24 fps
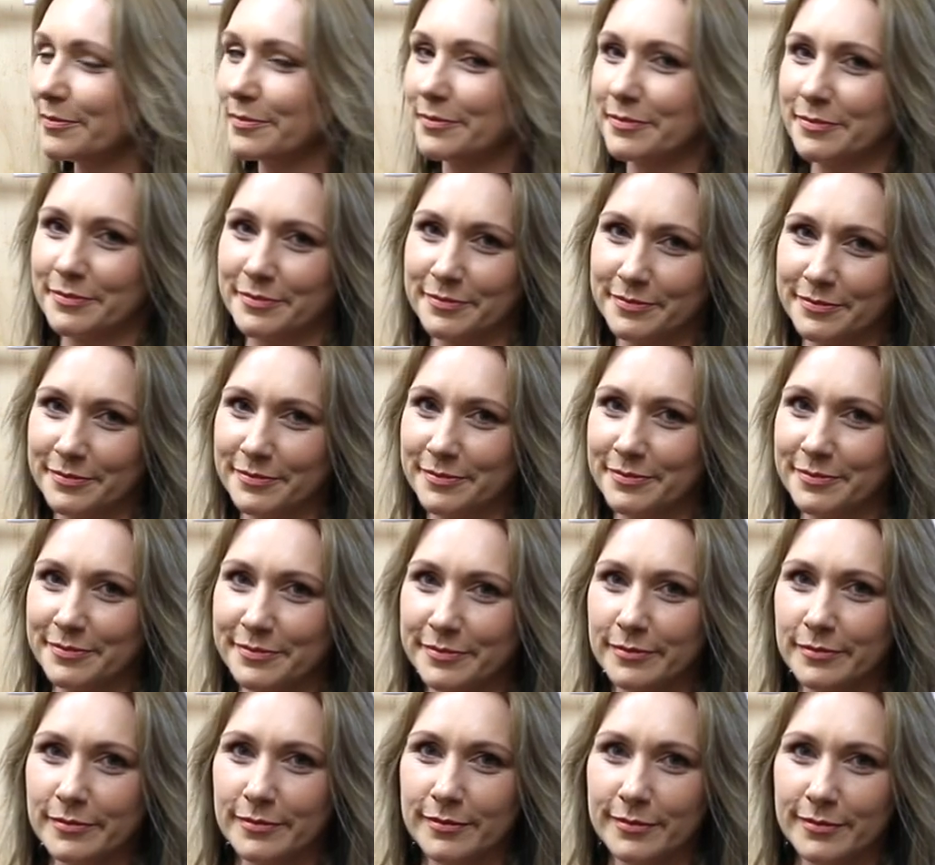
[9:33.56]

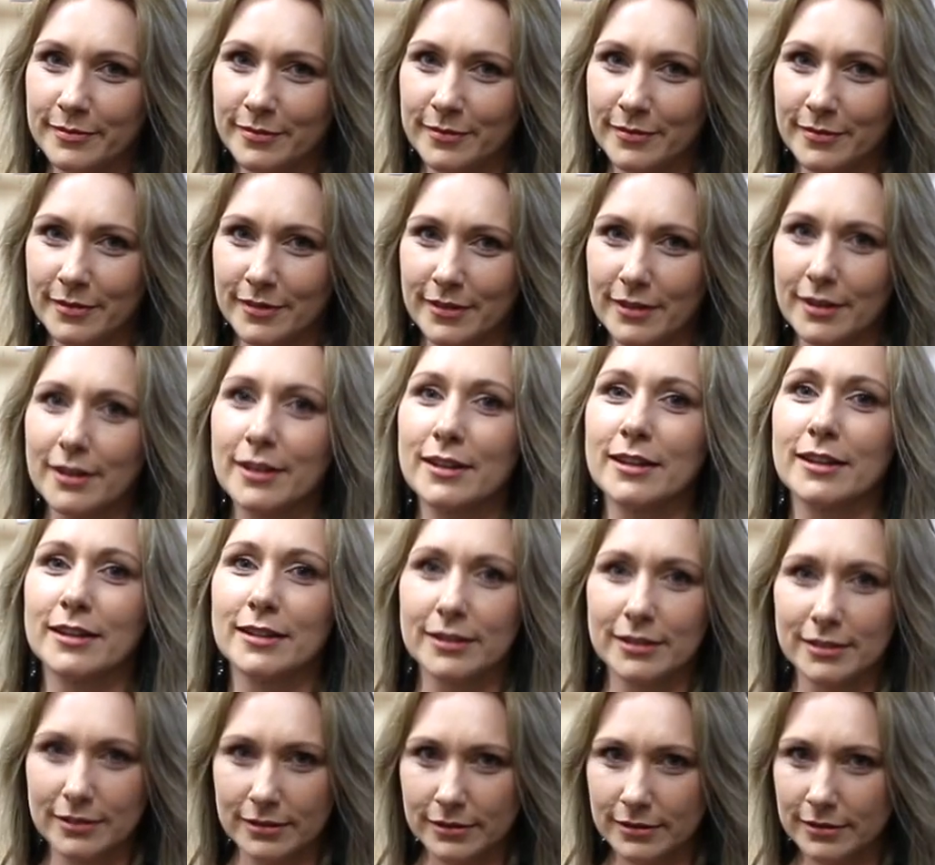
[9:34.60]

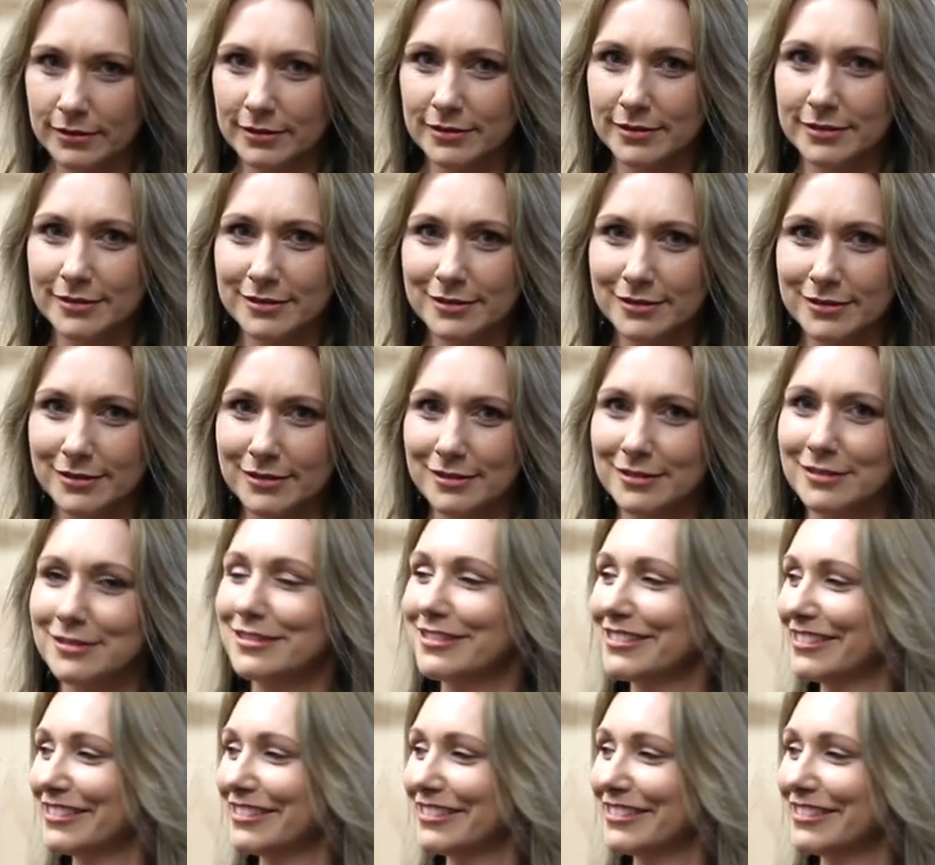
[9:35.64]
(not speaking)